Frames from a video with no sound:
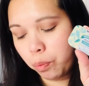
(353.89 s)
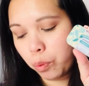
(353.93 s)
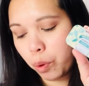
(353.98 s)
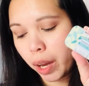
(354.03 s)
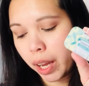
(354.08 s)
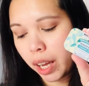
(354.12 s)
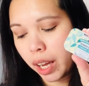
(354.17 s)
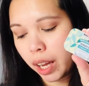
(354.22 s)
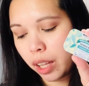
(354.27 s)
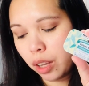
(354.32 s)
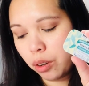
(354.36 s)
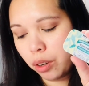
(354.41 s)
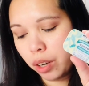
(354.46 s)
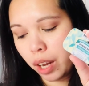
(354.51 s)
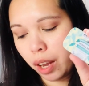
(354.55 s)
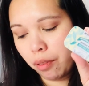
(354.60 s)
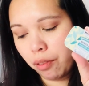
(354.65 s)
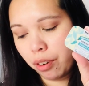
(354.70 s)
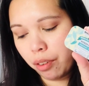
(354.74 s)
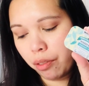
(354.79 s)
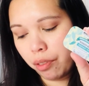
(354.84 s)
can you
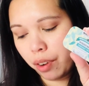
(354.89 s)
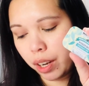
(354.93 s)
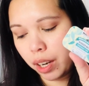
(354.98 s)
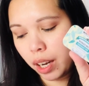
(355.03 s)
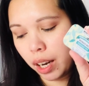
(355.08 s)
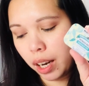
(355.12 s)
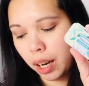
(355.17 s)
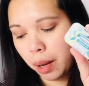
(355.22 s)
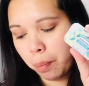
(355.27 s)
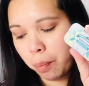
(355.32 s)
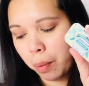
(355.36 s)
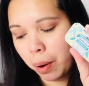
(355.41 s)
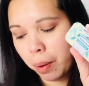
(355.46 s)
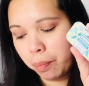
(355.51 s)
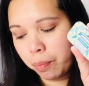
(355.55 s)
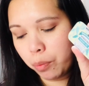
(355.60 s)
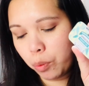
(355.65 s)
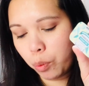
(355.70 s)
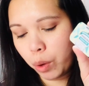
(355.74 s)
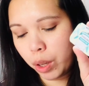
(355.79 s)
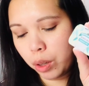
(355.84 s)
never find a lip
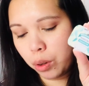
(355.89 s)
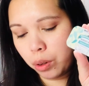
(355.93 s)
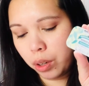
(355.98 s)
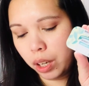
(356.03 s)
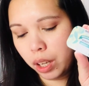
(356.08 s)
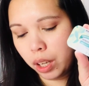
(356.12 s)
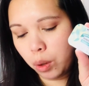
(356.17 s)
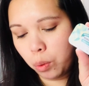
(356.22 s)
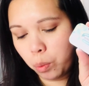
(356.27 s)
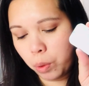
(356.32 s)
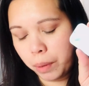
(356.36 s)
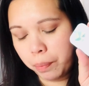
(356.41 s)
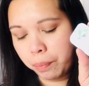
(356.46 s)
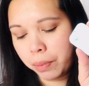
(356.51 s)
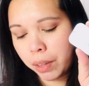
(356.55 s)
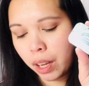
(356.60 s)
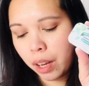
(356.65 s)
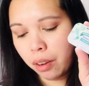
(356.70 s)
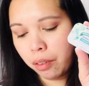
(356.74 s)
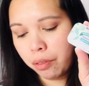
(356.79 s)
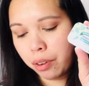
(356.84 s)
balm when you need one?
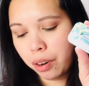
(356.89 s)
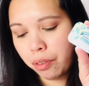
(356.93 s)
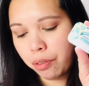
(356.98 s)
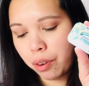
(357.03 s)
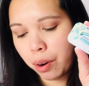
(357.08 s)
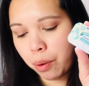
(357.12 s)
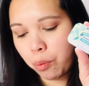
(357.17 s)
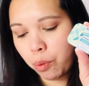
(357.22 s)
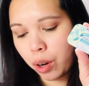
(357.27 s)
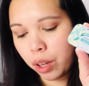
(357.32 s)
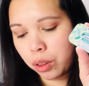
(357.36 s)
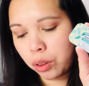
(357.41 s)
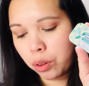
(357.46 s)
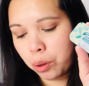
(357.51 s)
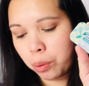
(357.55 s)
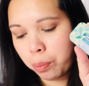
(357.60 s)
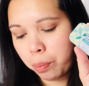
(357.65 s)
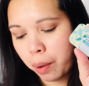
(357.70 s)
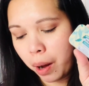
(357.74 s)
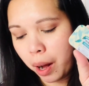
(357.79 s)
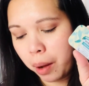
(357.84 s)
Free from Wonder
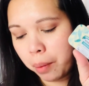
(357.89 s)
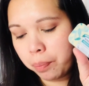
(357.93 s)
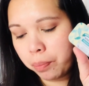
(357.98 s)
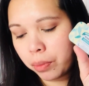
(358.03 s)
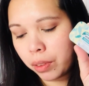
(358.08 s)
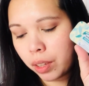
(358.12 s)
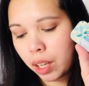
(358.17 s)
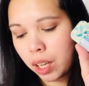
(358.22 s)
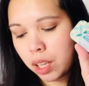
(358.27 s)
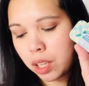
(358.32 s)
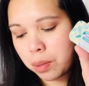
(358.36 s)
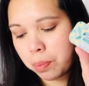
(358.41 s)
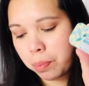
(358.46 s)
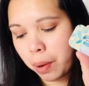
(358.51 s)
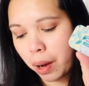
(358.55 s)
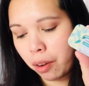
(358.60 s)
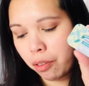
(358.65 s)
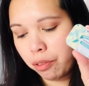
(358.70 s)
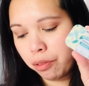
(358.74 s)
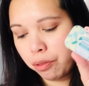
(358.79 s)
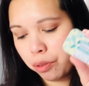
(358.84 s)
Balm is
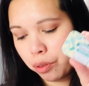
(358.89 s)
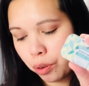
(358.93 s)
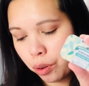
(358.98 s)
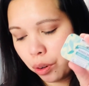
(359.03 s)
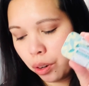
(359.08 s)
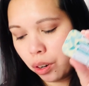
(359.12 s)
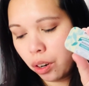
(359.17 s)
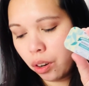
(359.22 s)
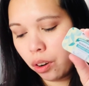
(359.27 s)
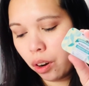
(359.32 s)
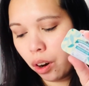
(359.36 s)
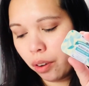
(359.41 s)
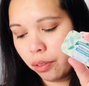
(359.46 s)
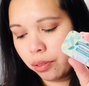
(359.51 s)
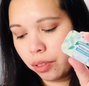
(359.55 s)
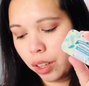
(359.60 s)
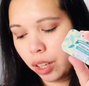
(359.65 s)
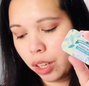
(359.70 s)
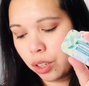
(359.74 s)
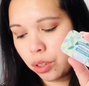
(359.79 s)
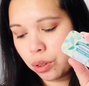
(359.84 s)
packed full of
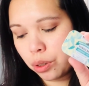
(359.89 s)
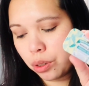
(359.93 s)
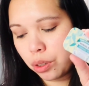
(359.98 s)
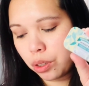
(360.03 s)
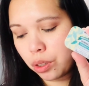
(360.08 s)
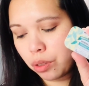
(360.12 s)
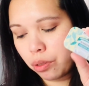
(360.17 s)
nature's